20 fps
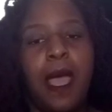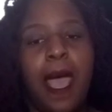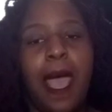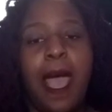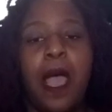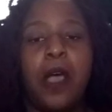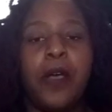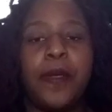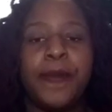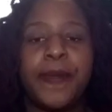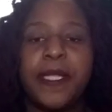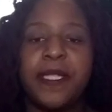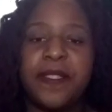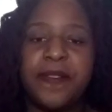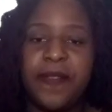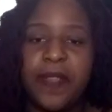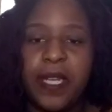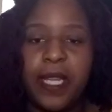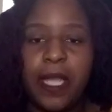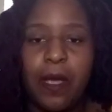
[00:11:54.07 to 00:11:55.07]
I hope
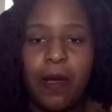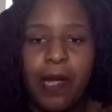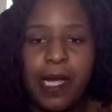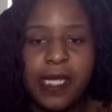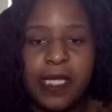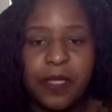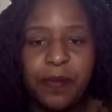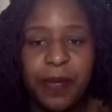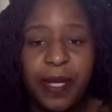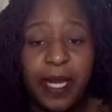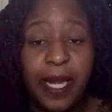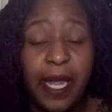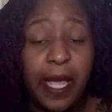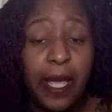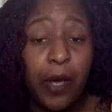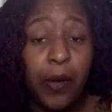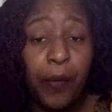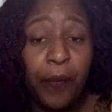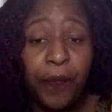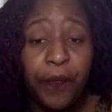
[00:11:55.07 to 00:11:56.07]
this video has been
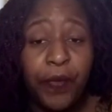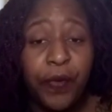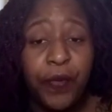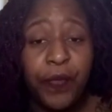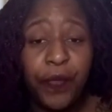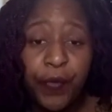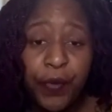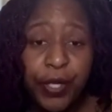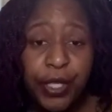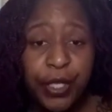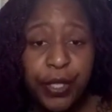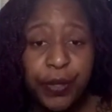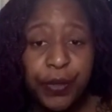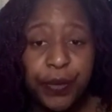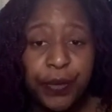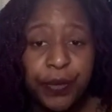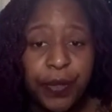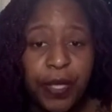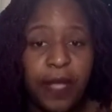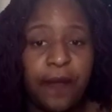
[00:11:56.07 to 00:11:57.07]
helpful for
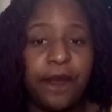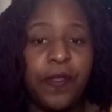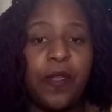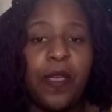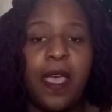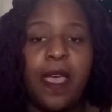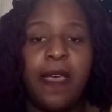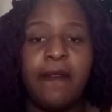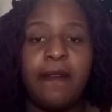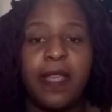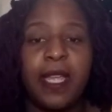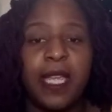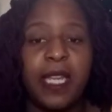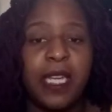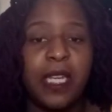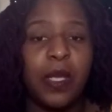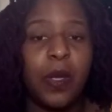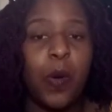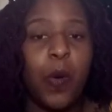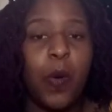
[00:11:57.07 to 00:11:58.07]
you. If you have
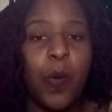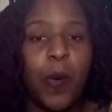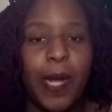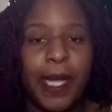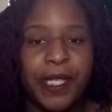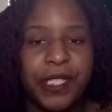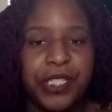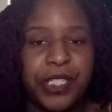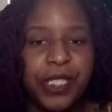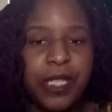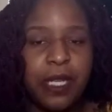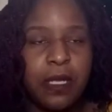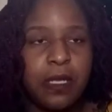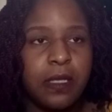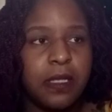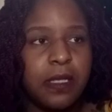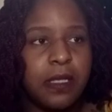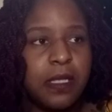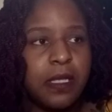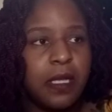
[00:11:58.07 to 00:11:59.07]
any
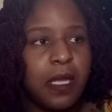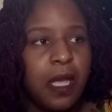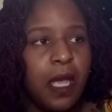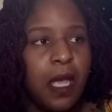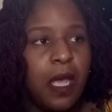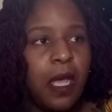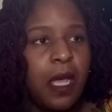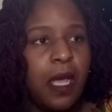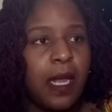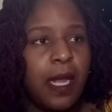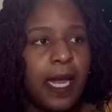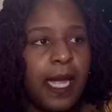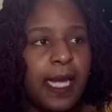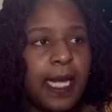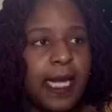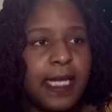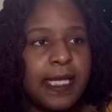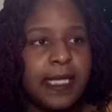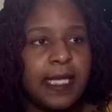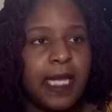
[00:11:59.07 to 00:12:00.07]
questions,
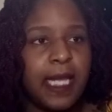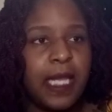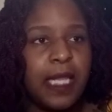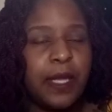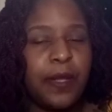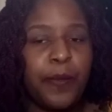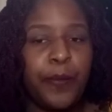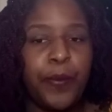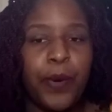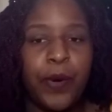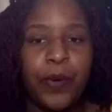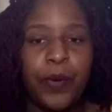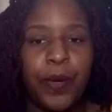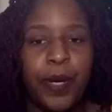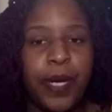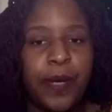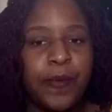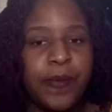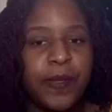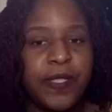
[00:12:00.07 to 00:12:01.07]
like I said, the
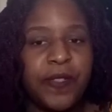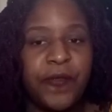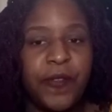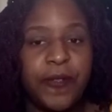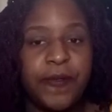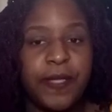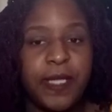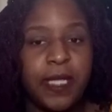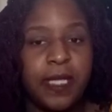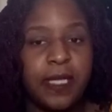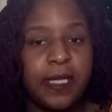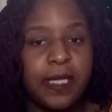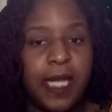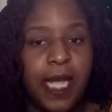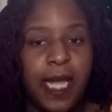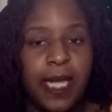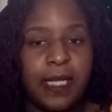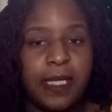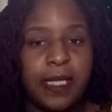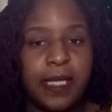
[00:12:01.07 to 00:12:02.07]
program was 15
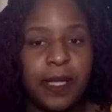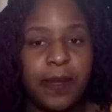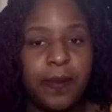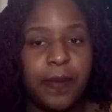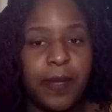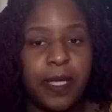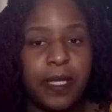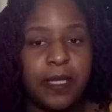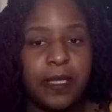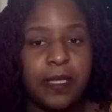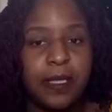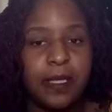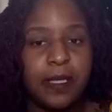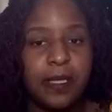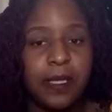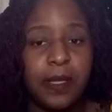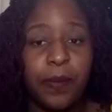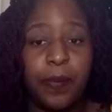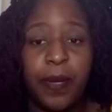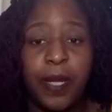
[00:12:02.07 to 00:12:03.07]
to 18 months,
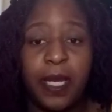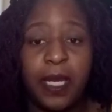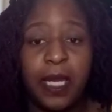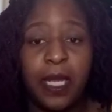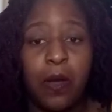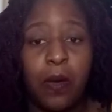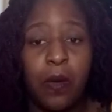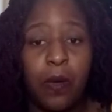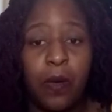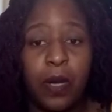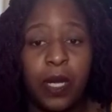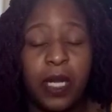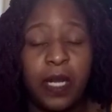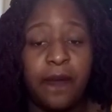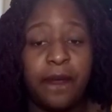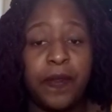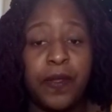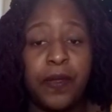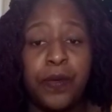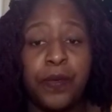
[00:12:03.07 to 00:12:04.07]
depending on if